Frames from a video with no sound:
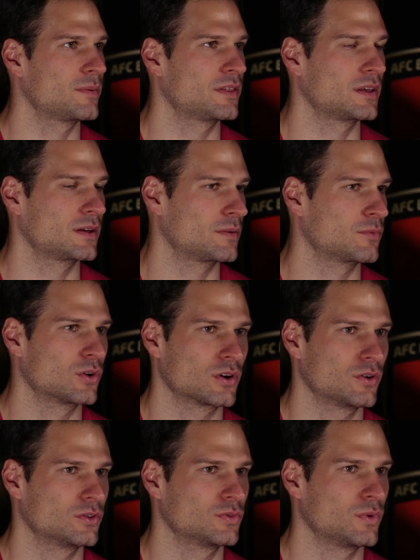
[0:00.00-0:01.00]
I think I'm going to
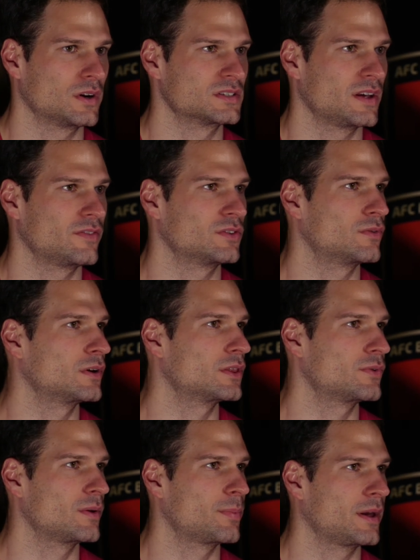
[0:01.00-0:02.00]
go 27
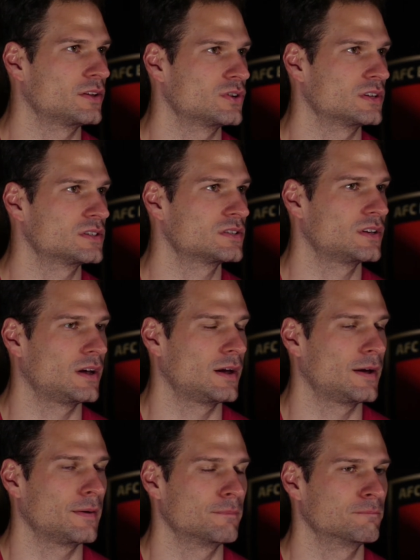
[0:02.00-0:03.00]
23 Patriots.
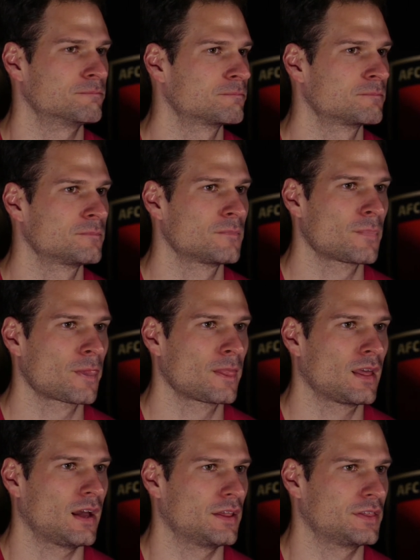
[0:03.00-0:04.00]
Um,
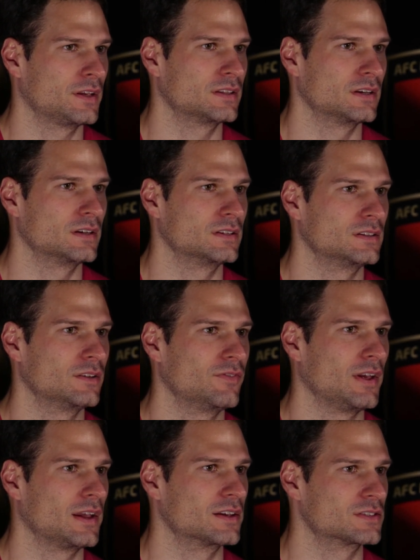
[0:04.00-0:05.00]
I think the, the
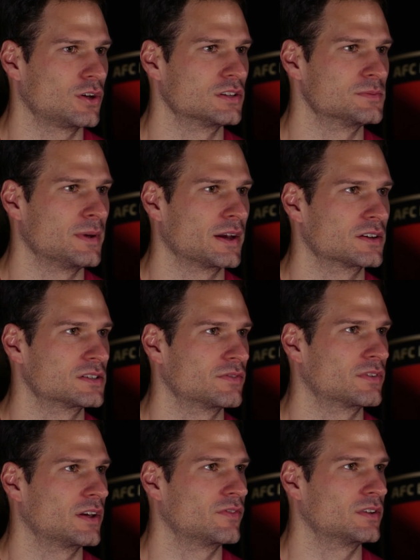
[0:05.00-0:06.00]
Vegas odds makers
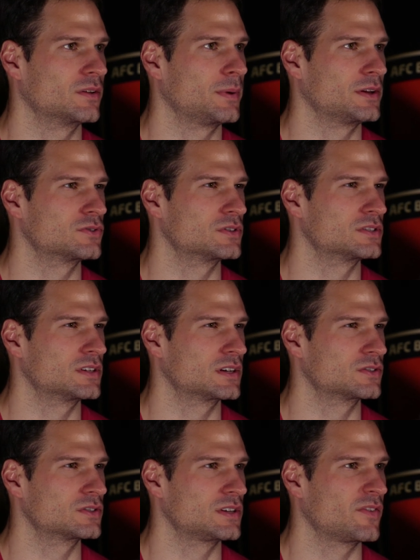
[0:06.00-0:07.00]
have given the Patriots
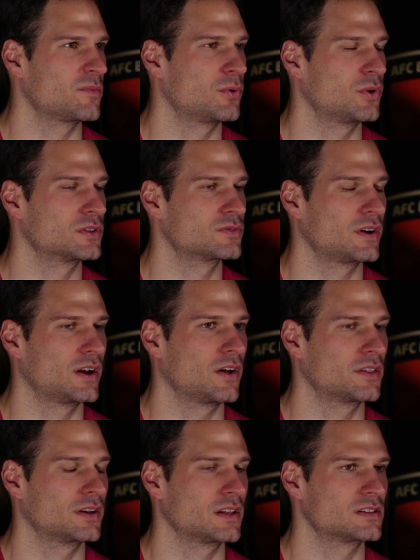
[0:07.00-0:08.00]
six or seven points right now.
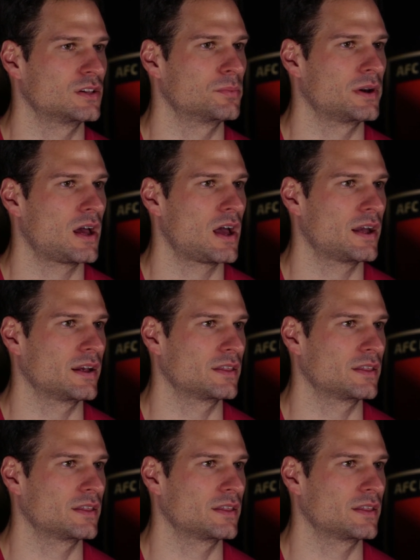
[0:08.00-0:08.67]
I think that's a little bit high.